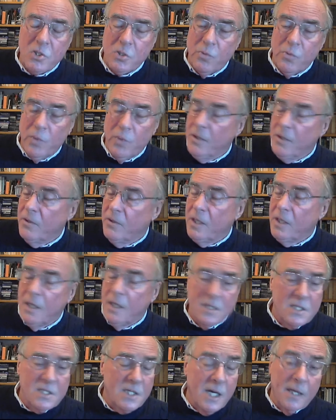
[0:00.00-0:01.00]
when the
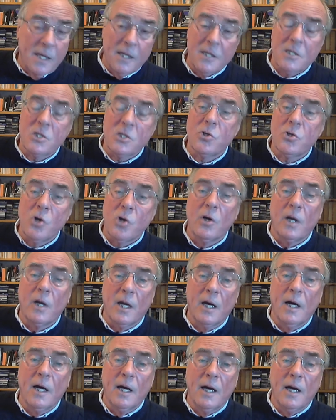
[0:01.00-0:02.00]
sun is
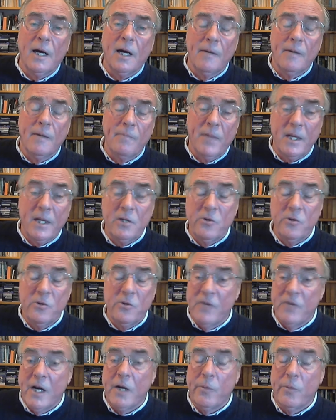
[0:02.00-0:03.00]
stronger, um, they
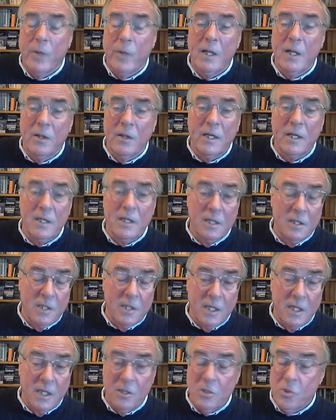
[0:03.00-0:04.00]
do very well in,
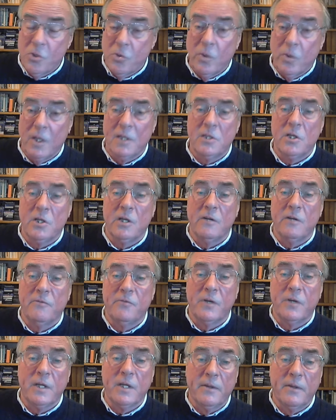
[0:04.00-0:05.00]
in taller turf
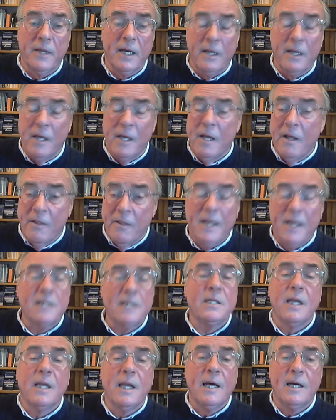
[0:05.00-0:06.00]
and that, that
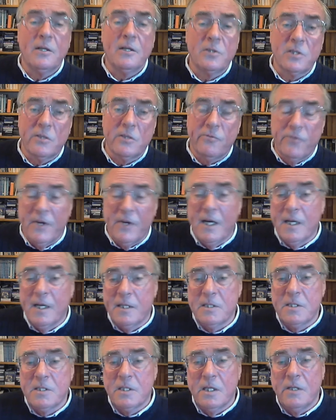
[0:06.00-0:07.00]
allows the
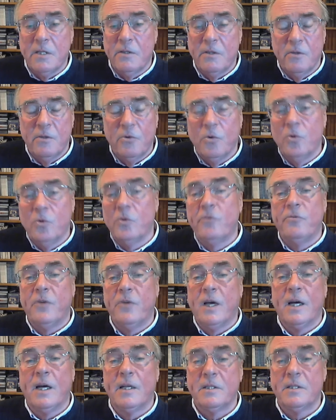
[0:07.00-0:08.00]
flowers, all the
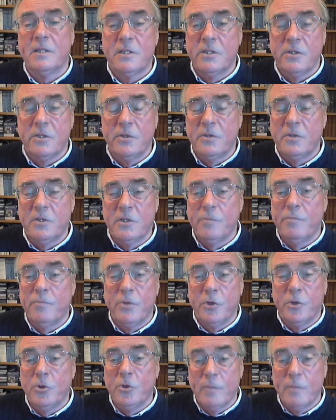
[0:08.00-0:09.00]
flowers to, to
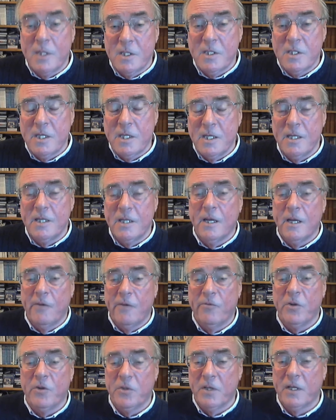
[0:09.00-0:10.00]
bloom and seed and
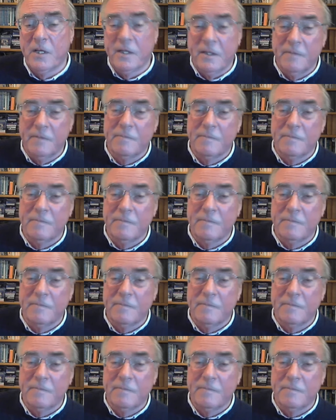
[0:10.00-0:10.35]
everything.